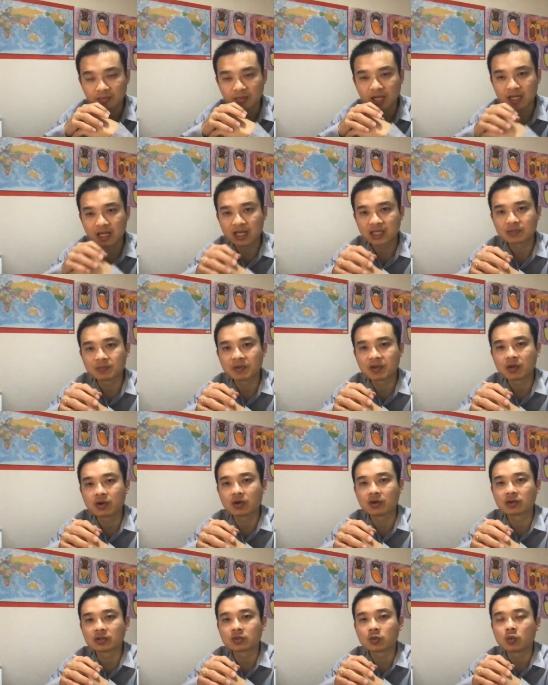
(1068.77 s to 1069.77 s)
That's
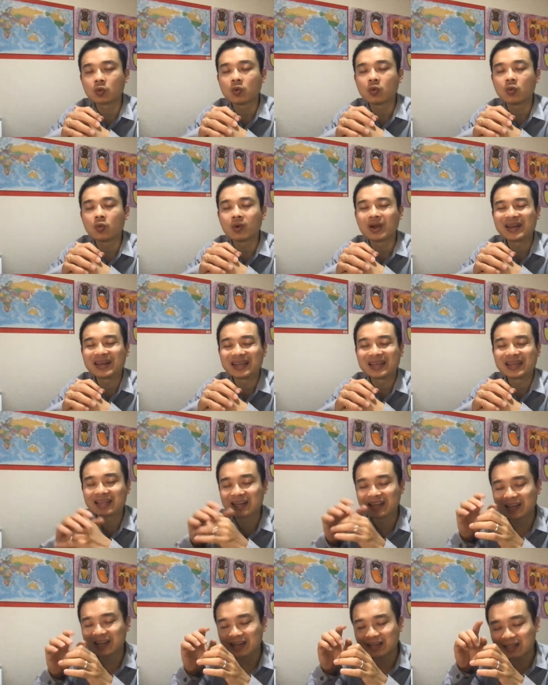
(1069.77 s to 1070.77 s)
because when they
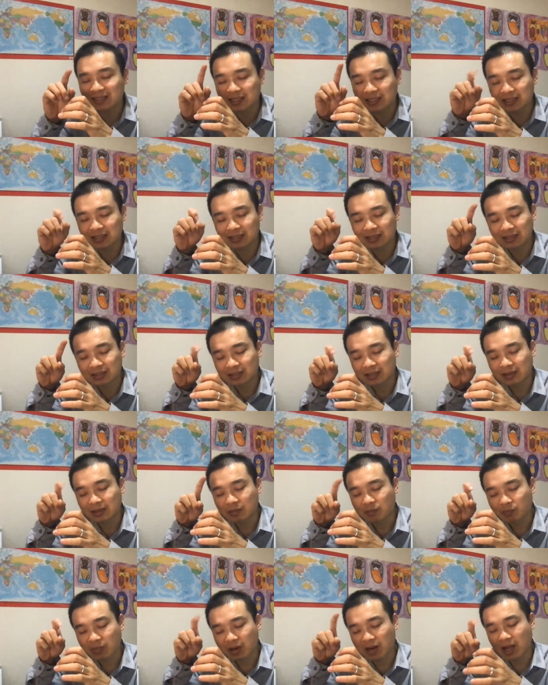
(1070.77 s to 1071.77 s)
clear the
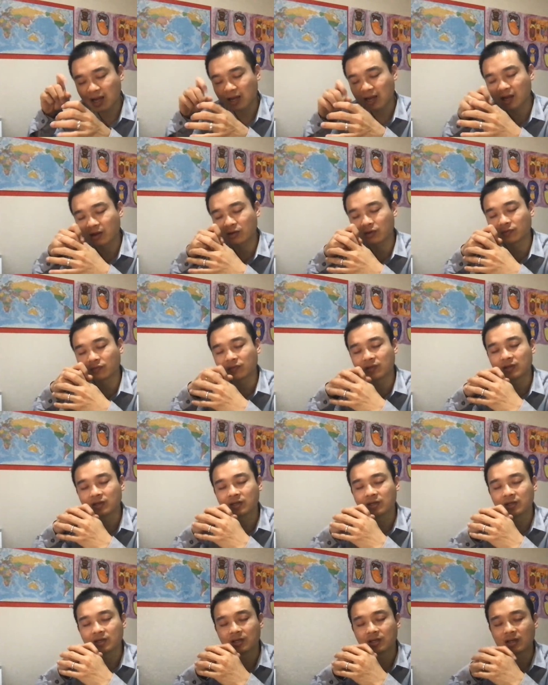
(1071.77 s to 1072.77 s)
plaque out of
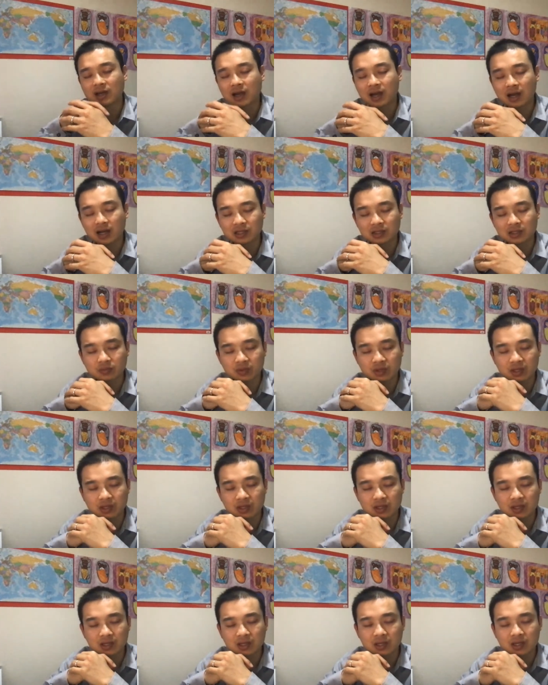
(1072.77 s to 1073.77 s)
the artery,
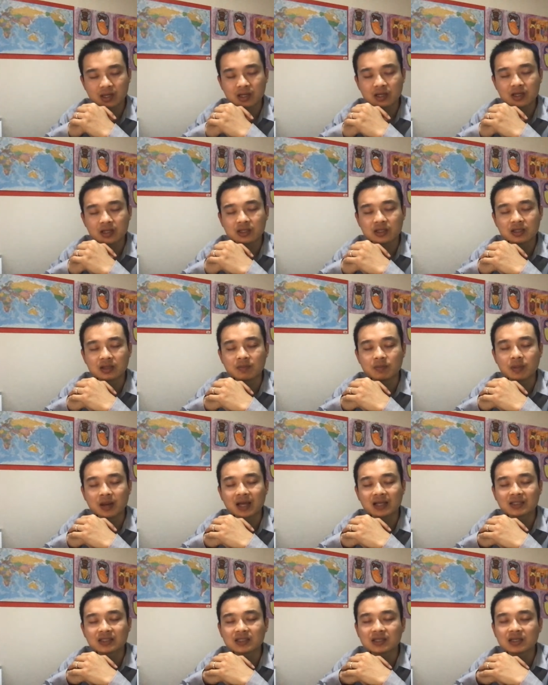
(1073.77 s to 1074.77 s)
the
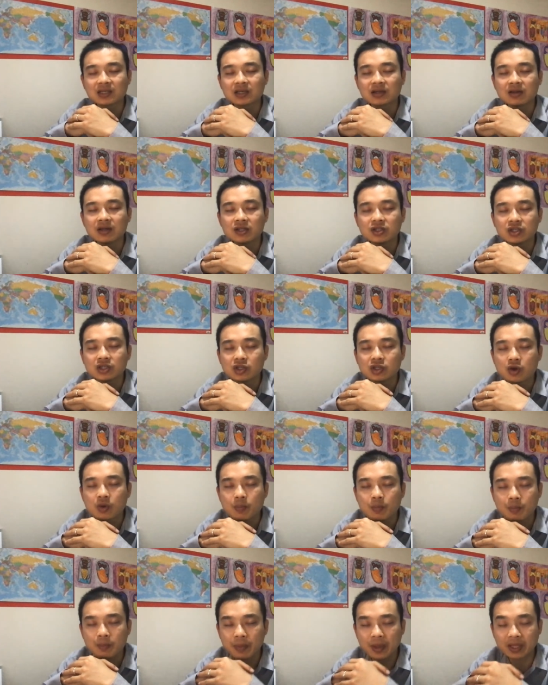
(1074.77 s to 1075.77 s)
blood circulation
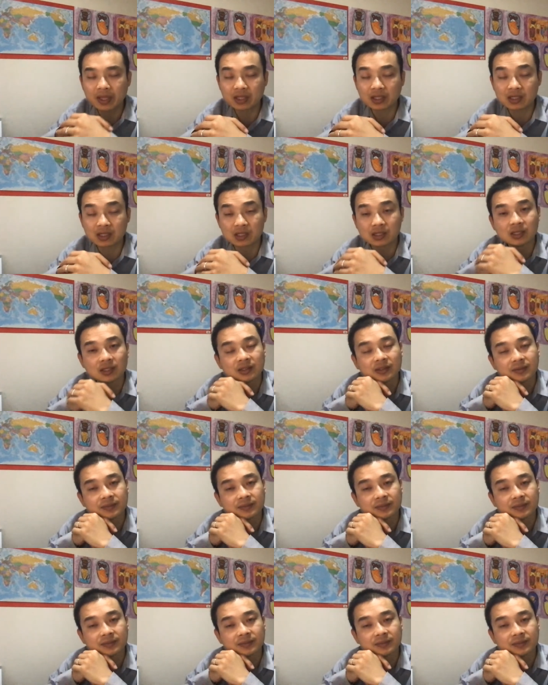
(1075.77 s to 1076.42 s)
got better,